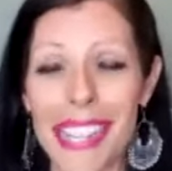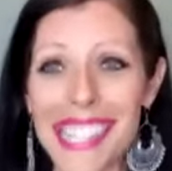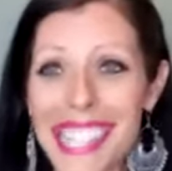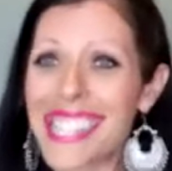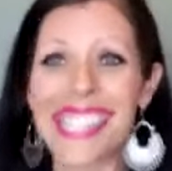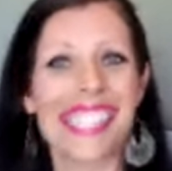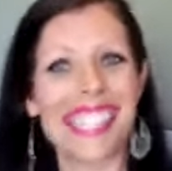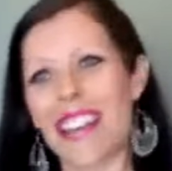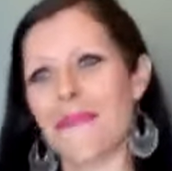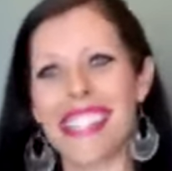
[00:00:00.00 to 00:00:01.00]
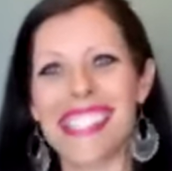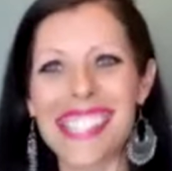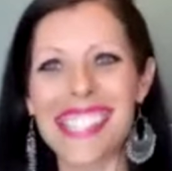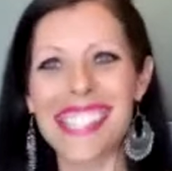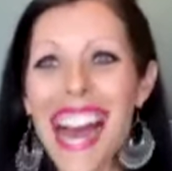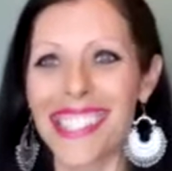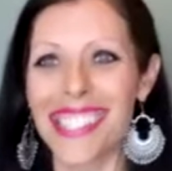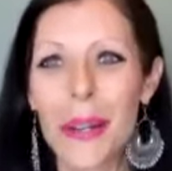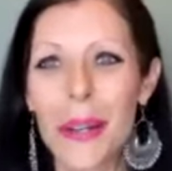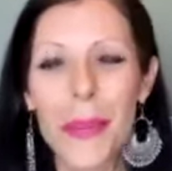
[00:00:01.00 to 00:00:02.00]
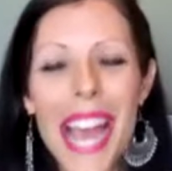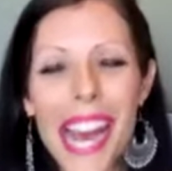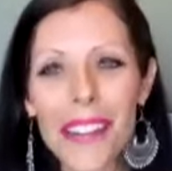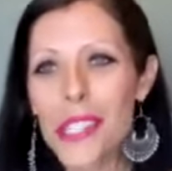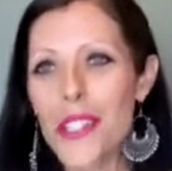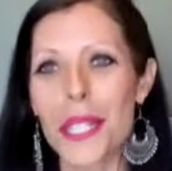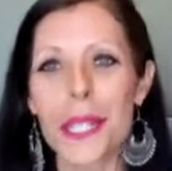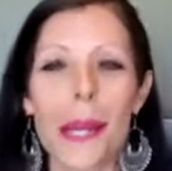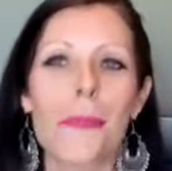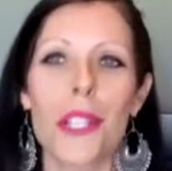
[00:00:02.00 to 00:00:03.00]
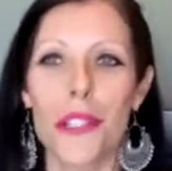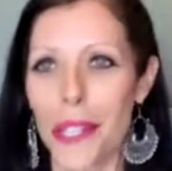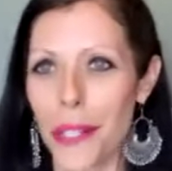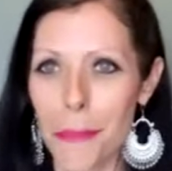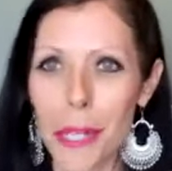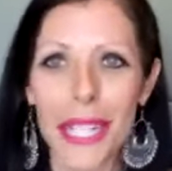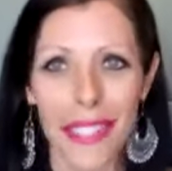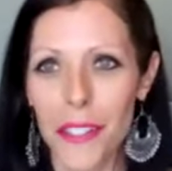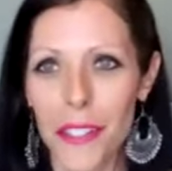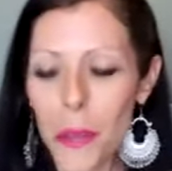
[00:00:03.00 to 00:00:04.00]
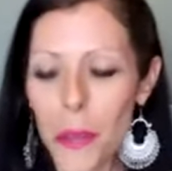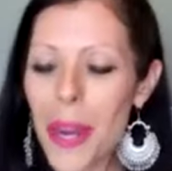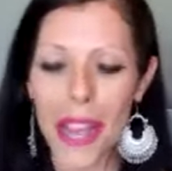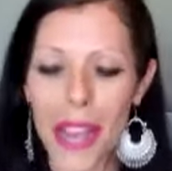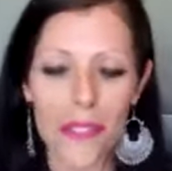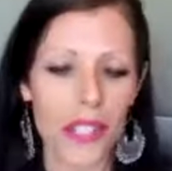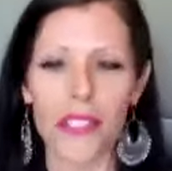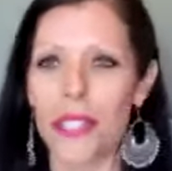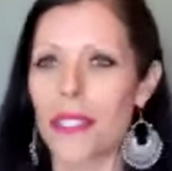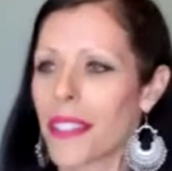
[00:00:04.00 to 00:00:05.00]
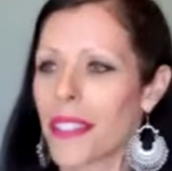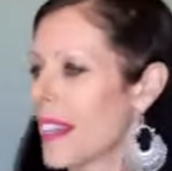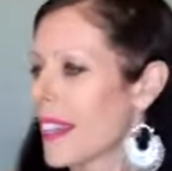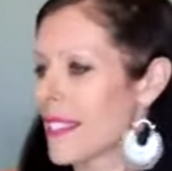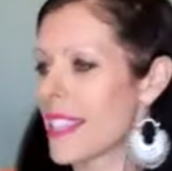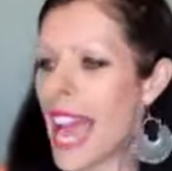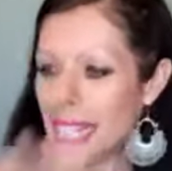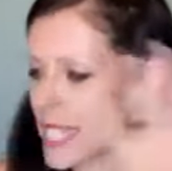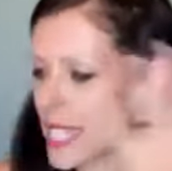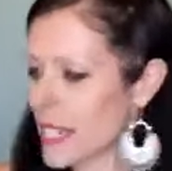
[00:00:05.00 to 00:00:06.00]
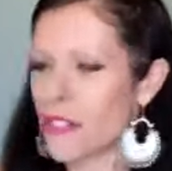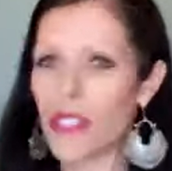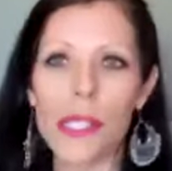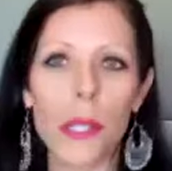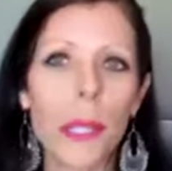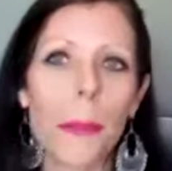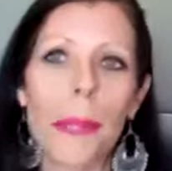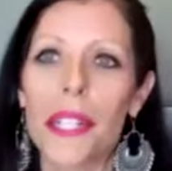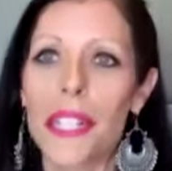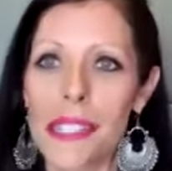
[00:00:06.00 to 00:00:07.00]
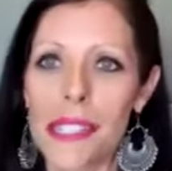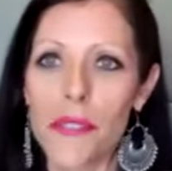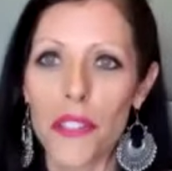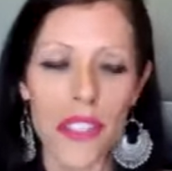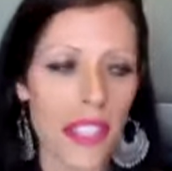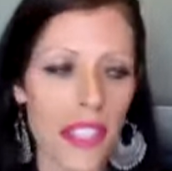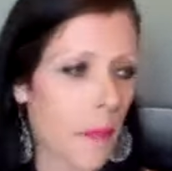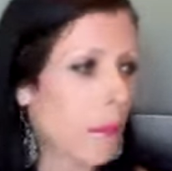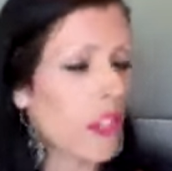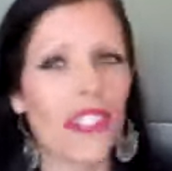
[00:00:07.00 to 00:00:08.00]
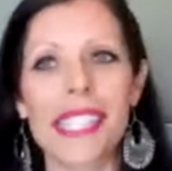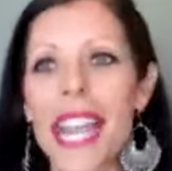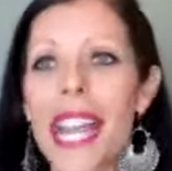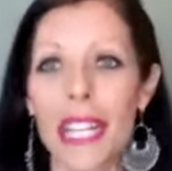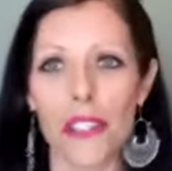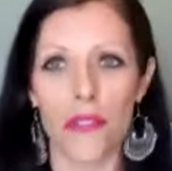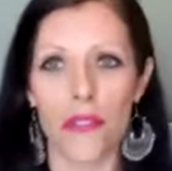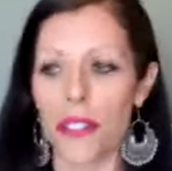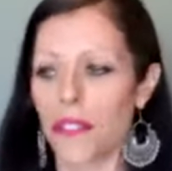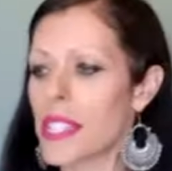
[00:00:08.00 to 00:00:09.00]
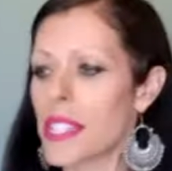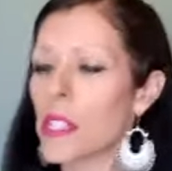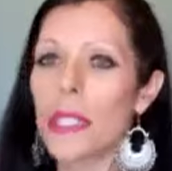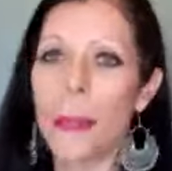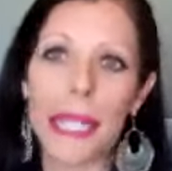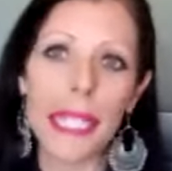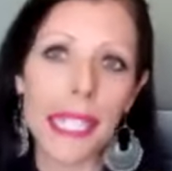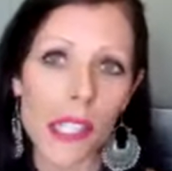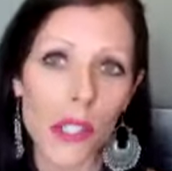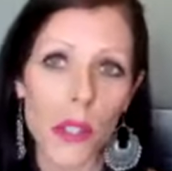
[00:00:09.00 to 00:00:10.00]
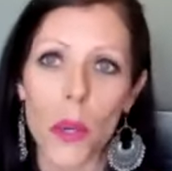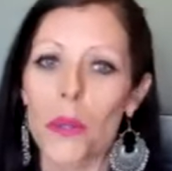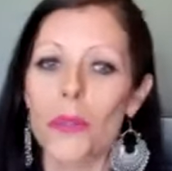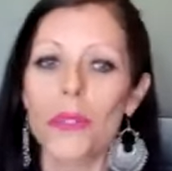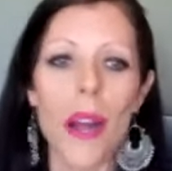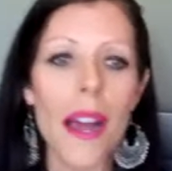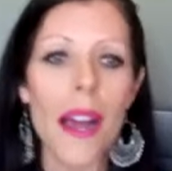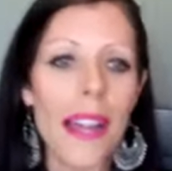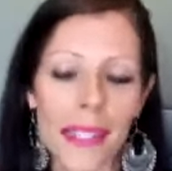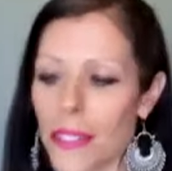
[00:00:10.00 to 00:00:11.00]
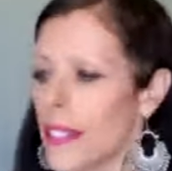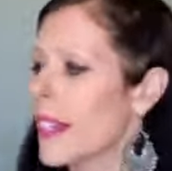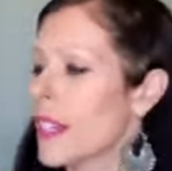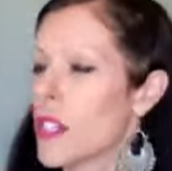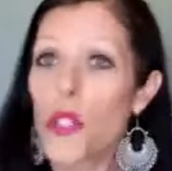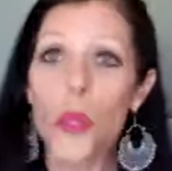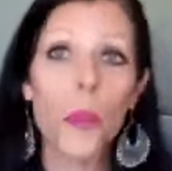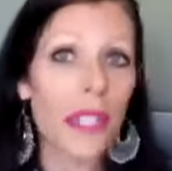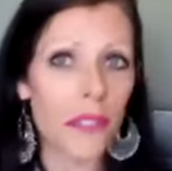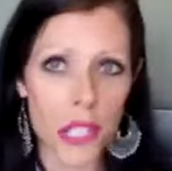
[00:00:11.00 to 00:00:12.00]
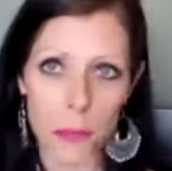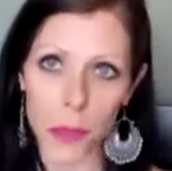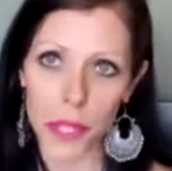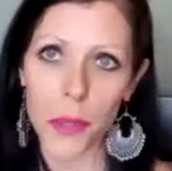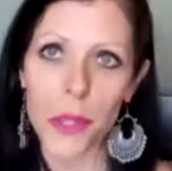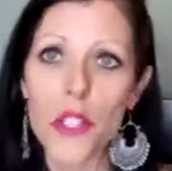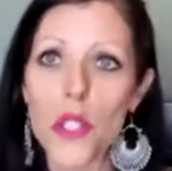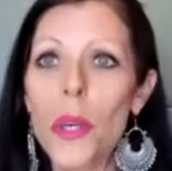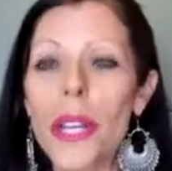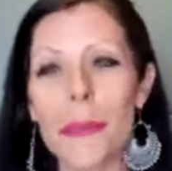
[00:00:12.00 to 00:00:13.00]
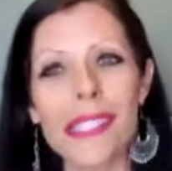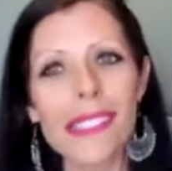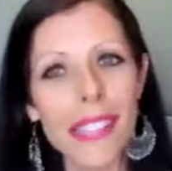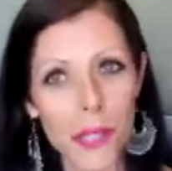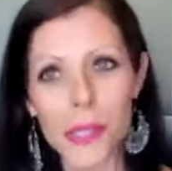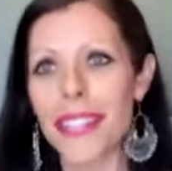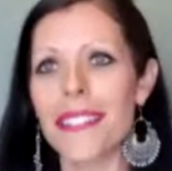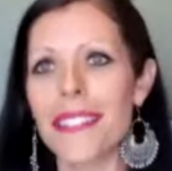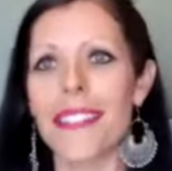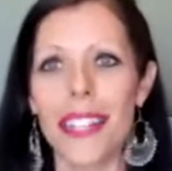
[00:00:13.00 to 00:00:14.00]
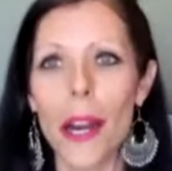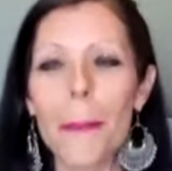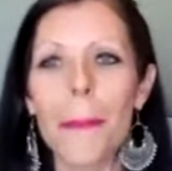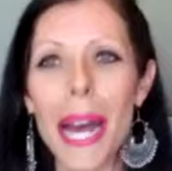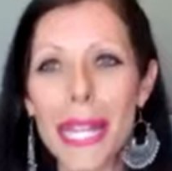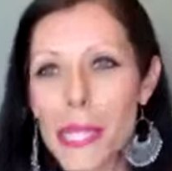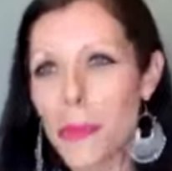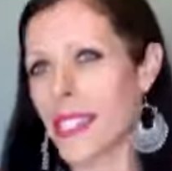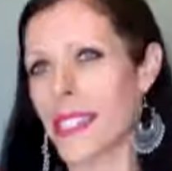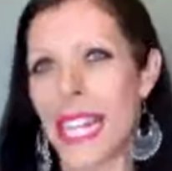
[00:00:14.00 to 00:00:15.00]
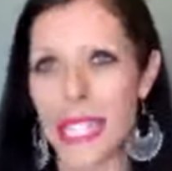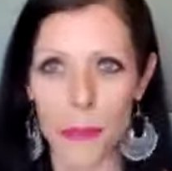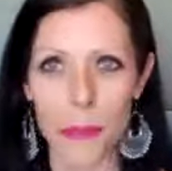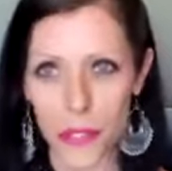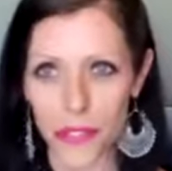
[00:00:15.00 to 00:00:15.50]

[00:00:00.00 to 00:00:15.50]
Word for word: As easy as that may sound, we have to just stop judging our body for whatever, for the ideal physical appearance, for the perfect age, for the physical ability to go run or do whatever sport you enjoy. Because, like you said, Donna, our bodies were designed to move.